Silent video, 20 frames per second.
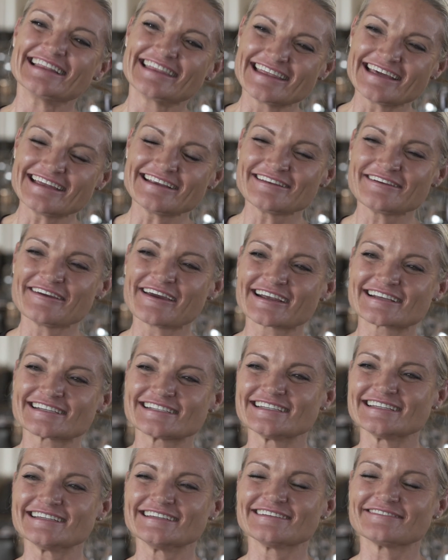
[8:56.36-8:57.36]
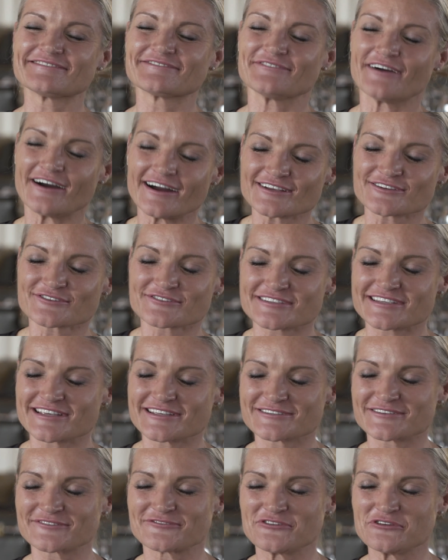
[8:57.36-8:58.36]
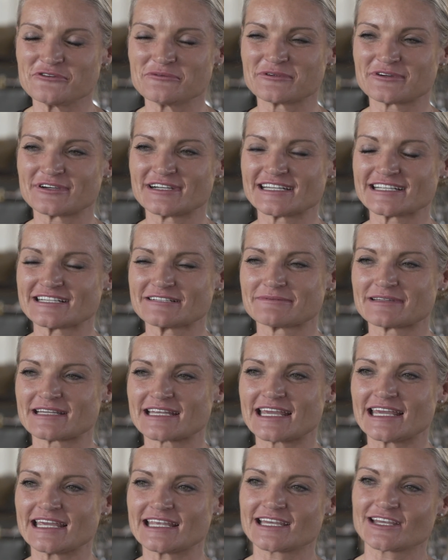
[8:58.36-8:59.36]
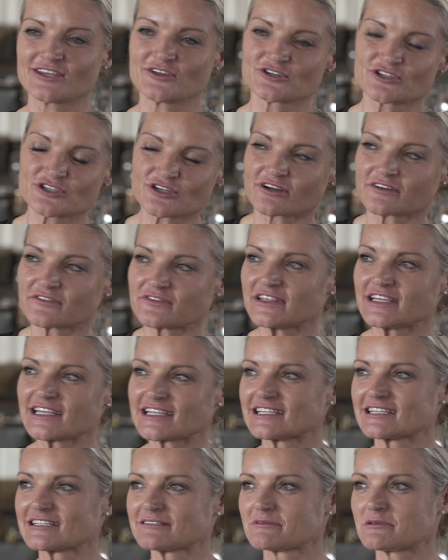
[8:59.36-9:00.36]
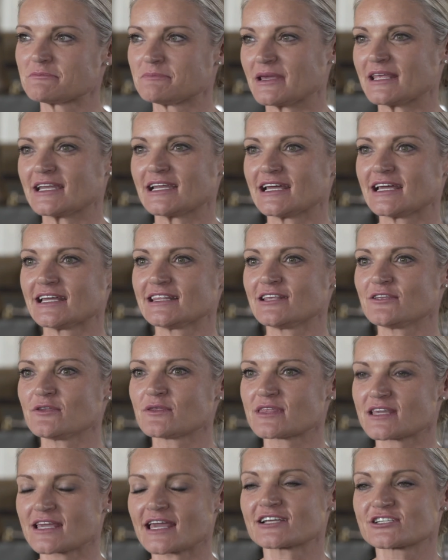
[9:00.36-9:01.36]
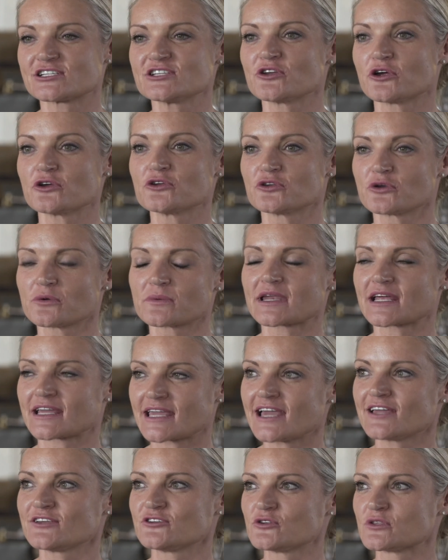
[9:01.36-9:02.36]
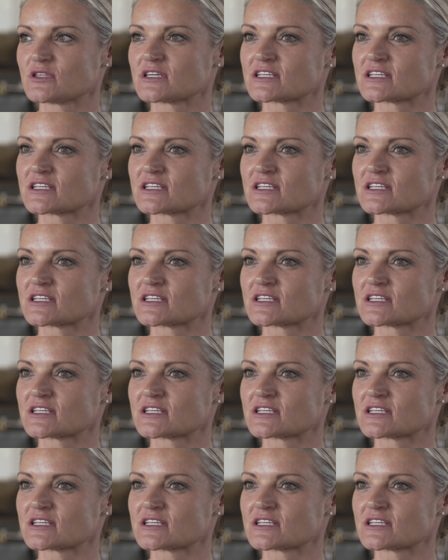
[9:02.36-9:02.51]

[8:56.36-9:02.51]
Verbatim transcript: Then you actually find your sense of humor a little bit again, and you start feeling a little bit better, and then you think, actually, no, you know what, I can do